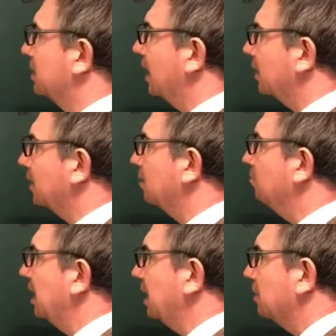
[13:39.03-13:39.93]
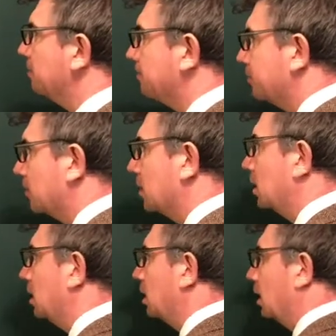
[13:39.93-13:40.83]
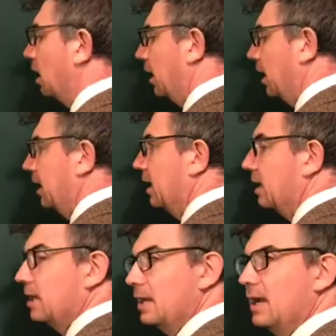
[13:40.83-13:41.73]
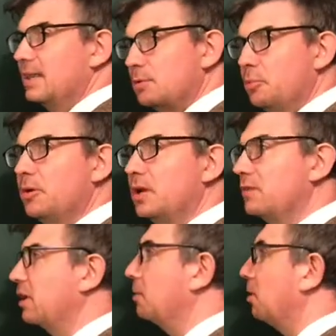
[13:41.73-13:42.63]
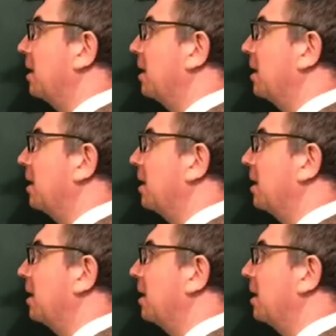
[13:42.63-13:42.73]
to calculate the mean, I add them up and I divide by how